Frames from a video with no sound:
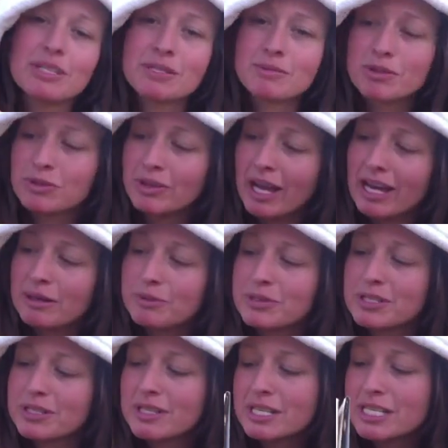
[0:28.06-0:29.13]
some cool animals
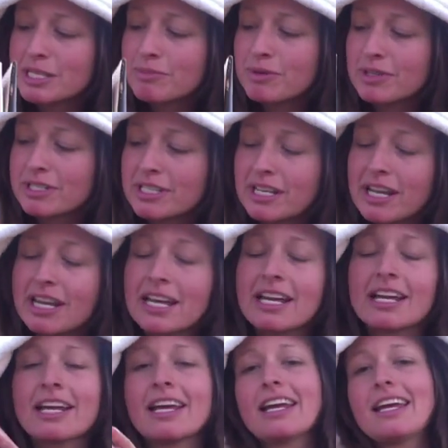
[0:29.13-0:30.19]
in this book today.
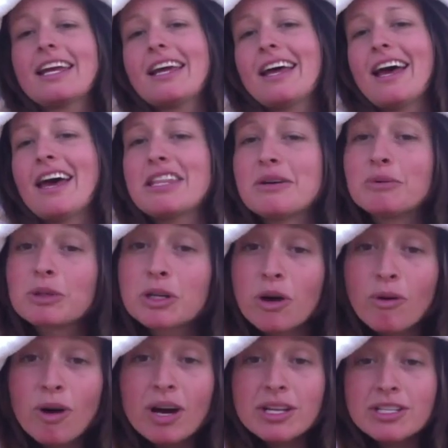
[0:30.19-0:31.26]
And then we'll go
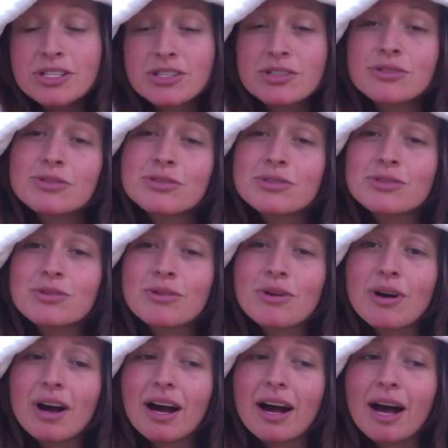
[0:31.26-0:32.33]
on to
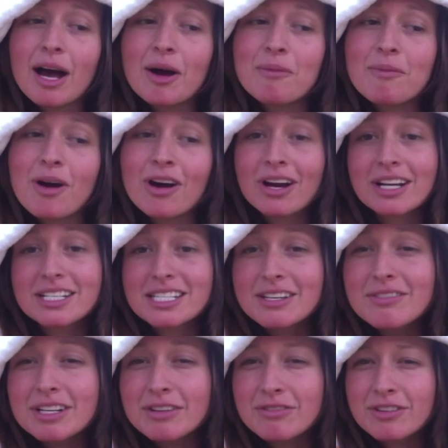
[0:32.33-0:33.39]
our
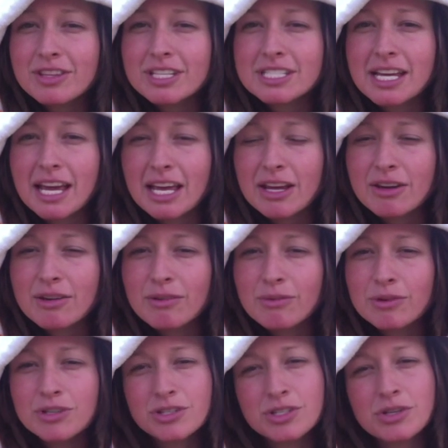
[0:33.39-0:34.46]
activity for the day,
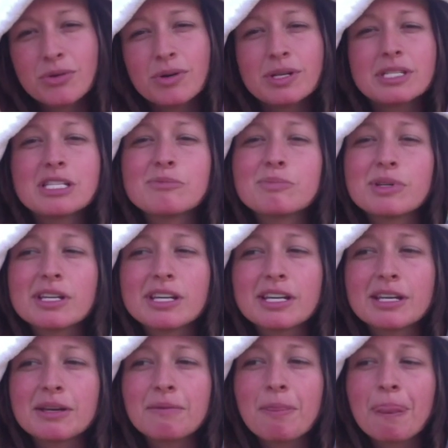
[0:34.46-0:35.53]
which is going to
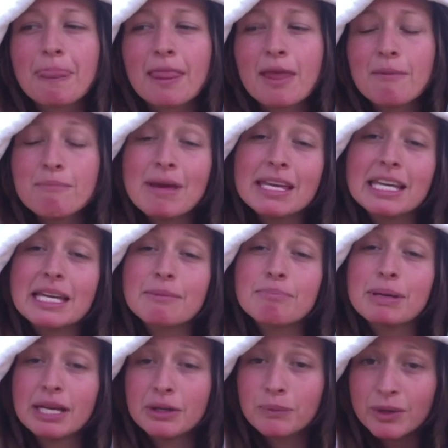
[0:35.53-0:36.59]
be making
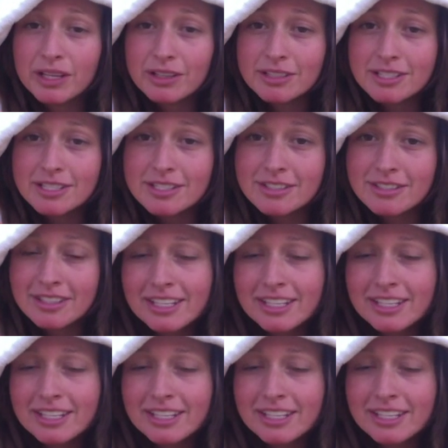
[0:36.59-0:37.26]
pinwheels.